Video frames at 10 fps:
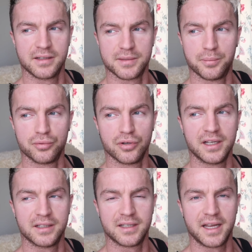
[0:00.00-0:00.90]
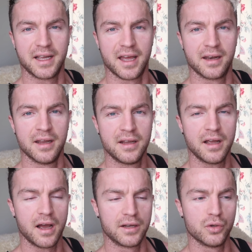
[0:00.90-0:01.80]
It's a brilliant thing, and
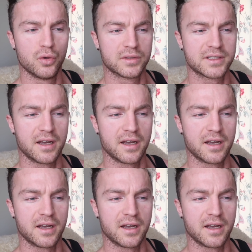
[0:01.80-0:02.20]
I know it's